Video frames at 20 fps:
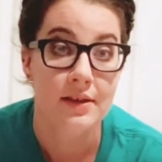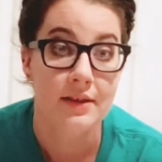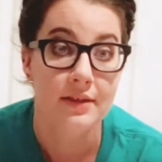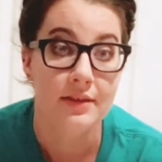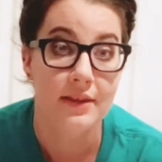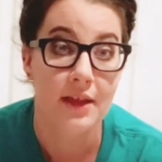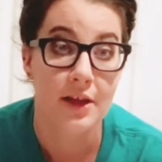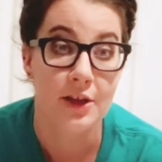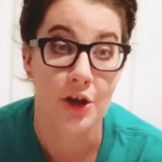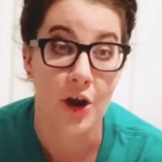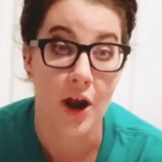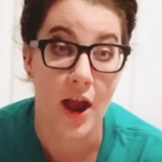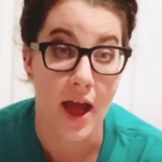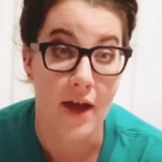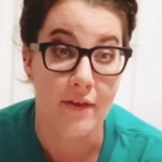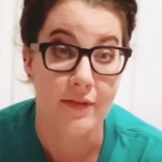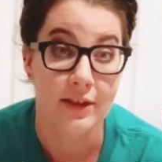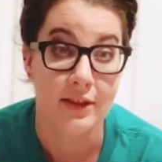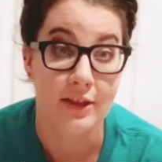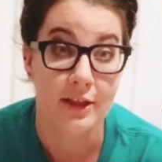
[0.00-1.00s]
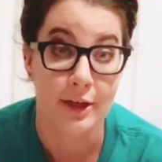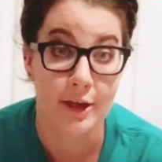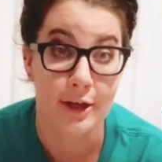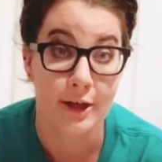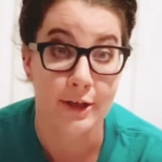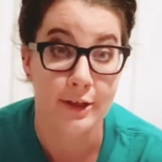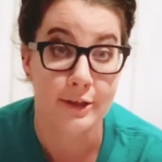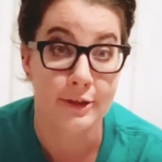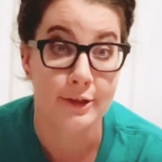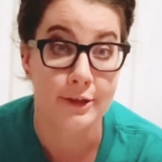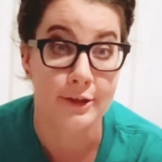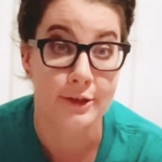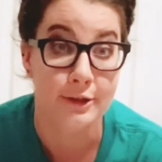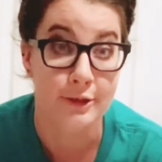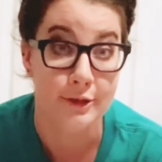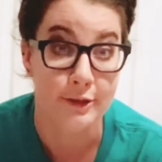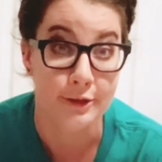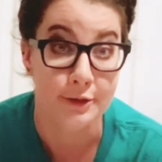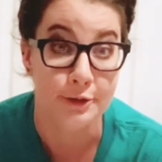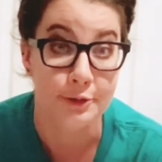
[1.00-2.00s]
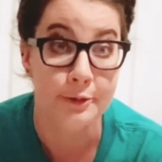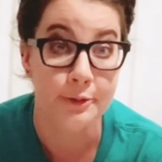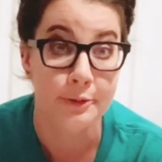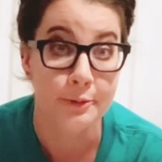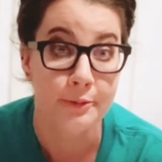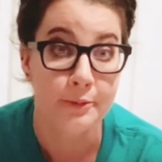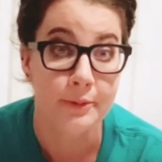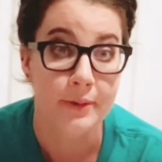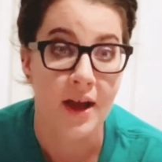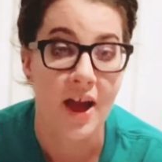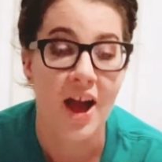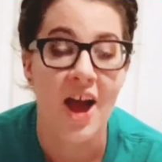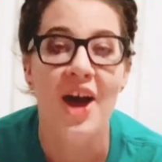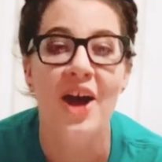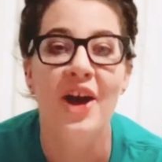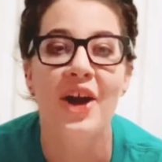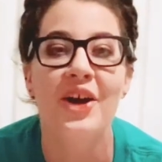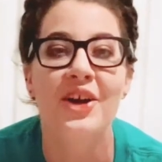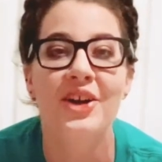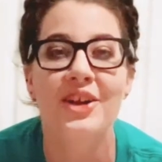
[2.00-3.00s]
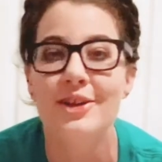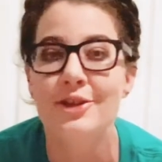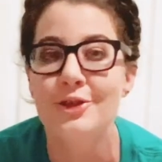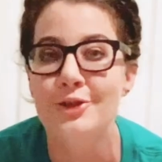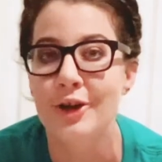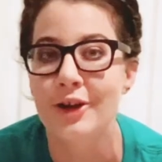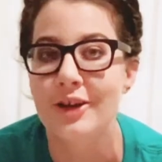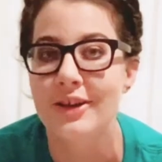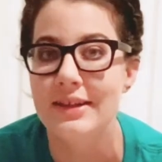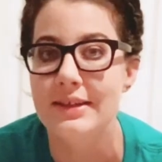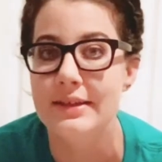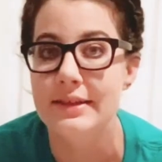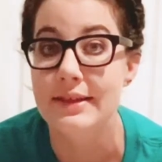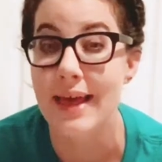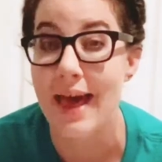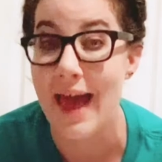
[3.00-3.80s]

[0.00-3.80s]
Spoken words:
that you're having the characters do are going to turn into the